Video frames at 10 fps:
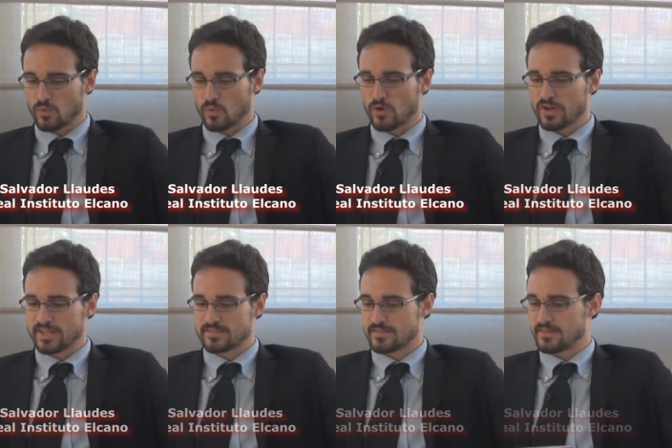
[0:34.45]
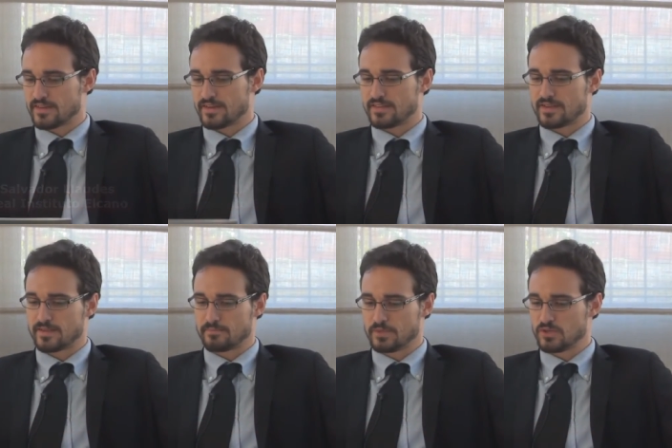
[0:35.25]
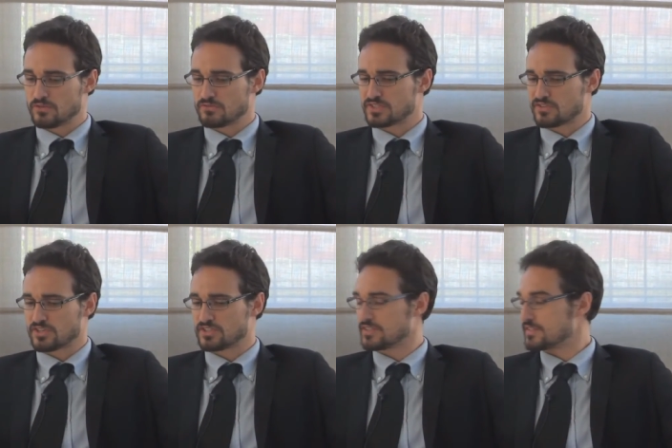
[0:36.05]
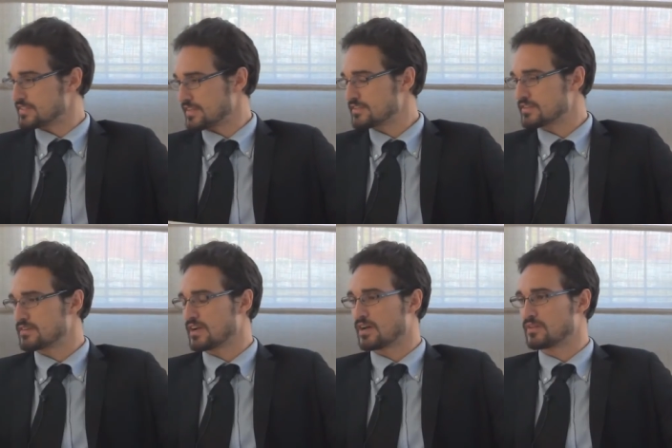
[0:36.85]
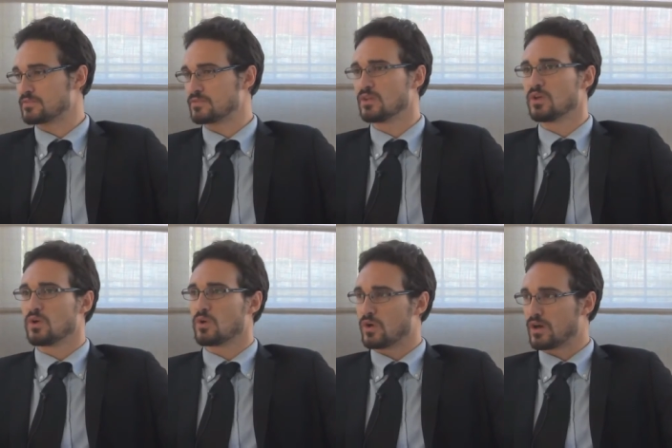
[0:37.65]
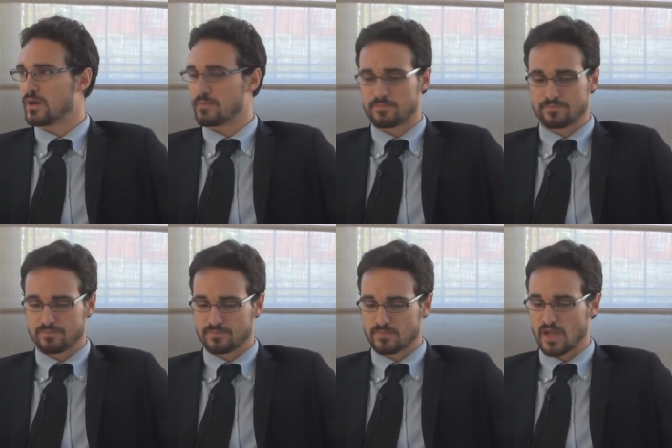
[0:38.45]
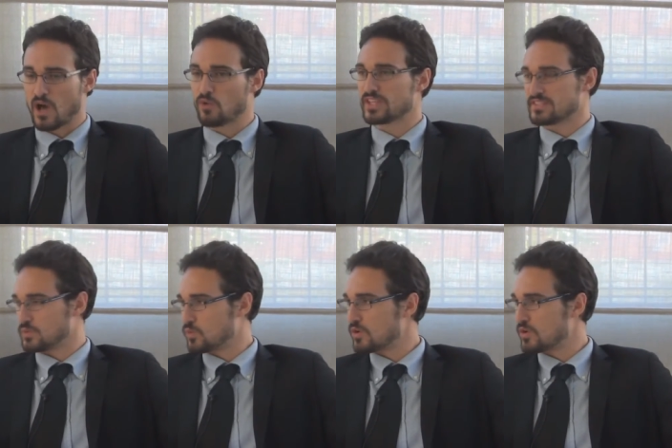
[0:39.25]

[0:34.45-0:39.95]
what is the Pew Research Center and how does it